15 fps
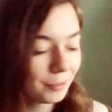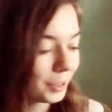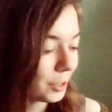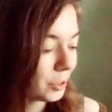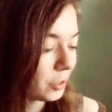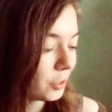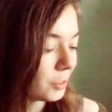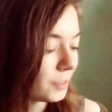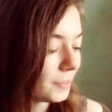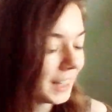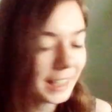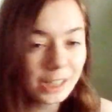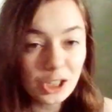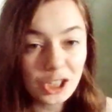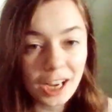versions of
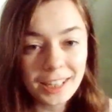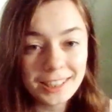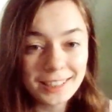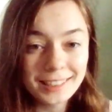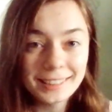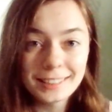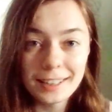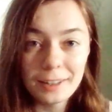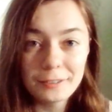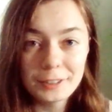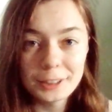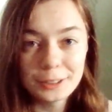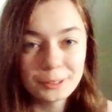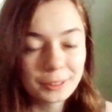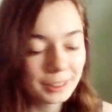Lady Chatterley's
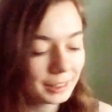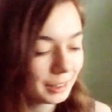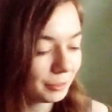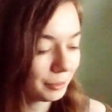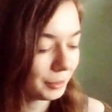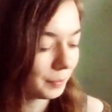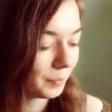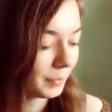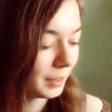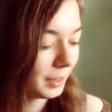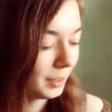Lover, all the different,